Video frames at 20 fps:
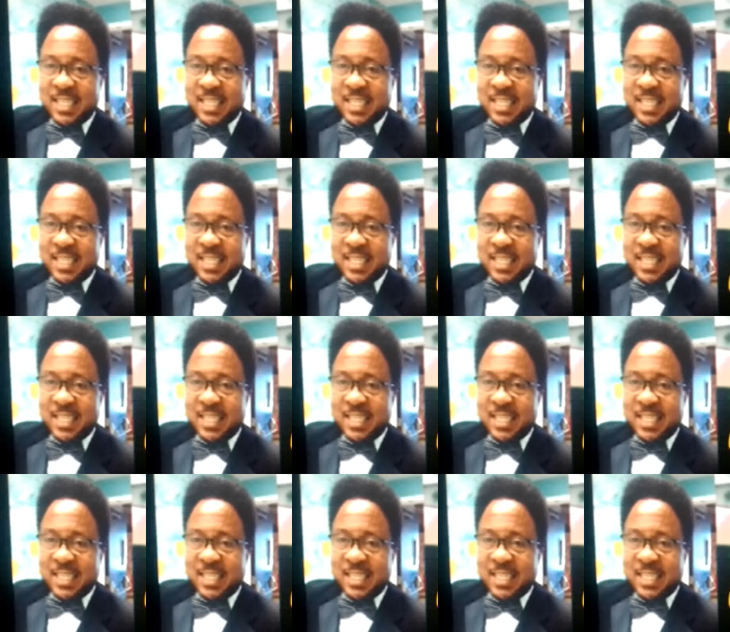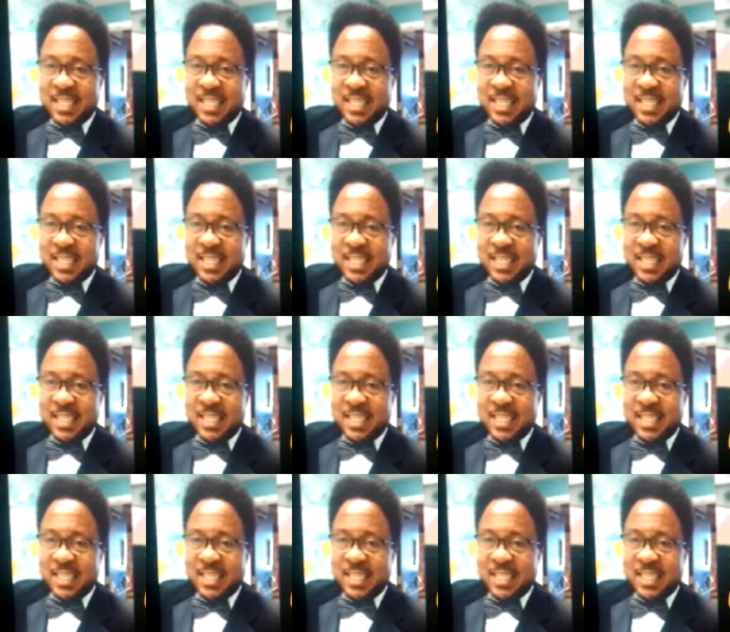
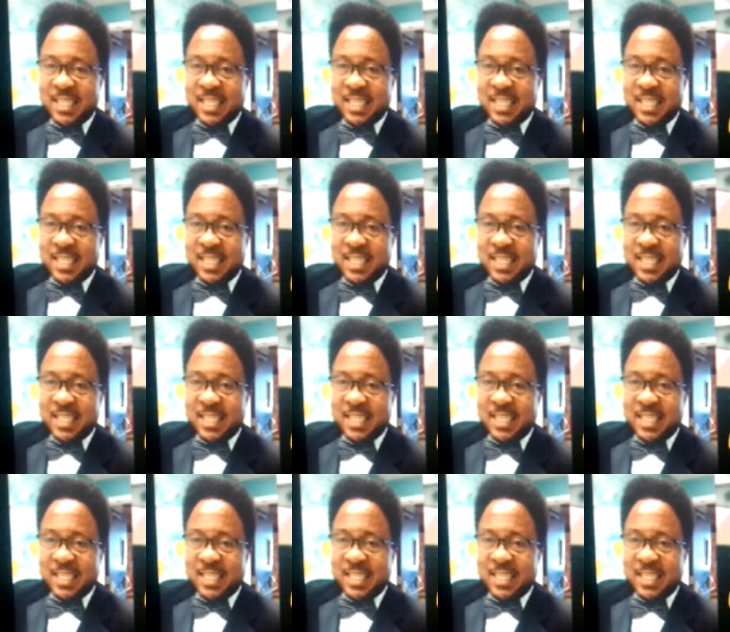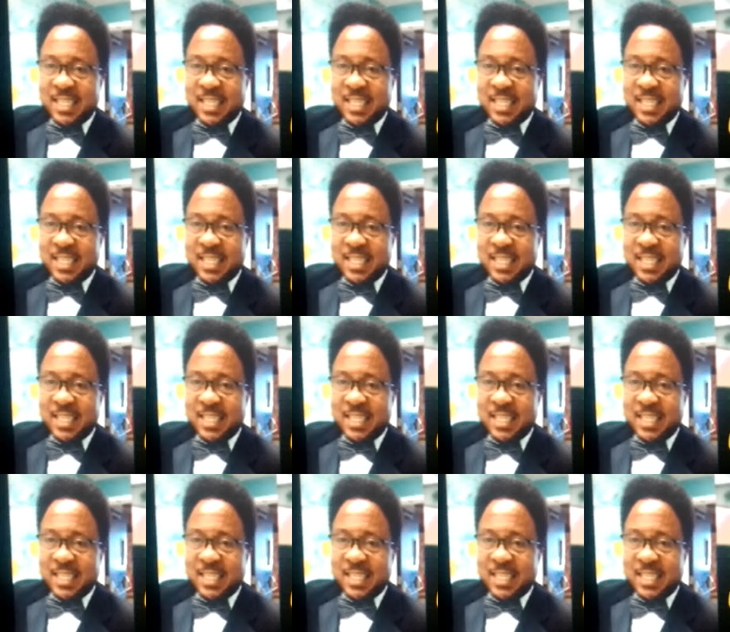
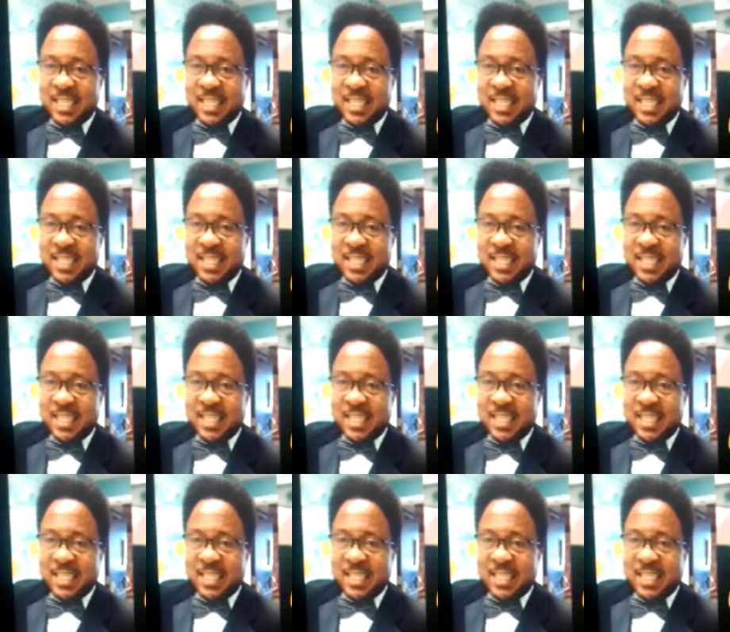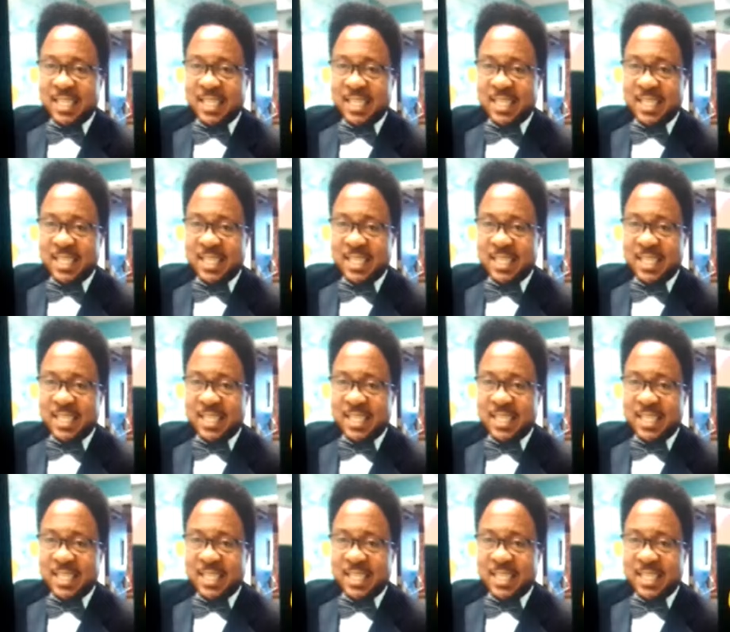
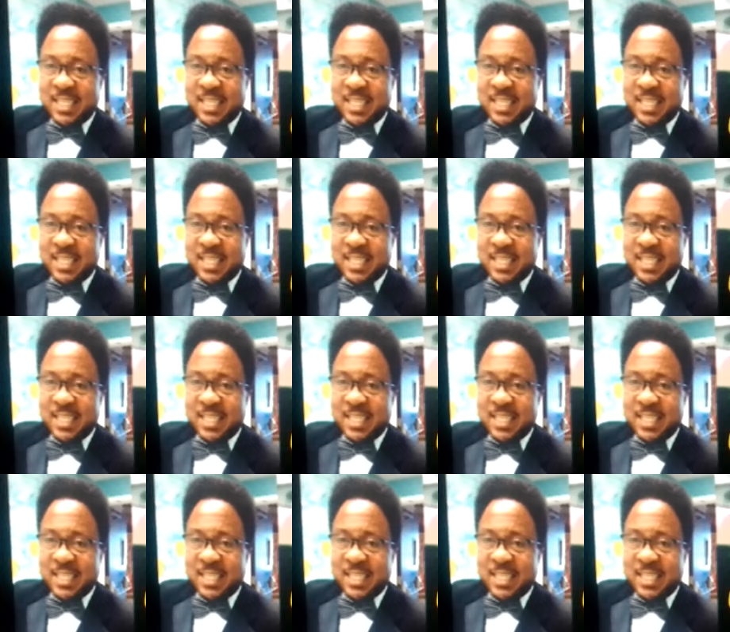(no lip movement)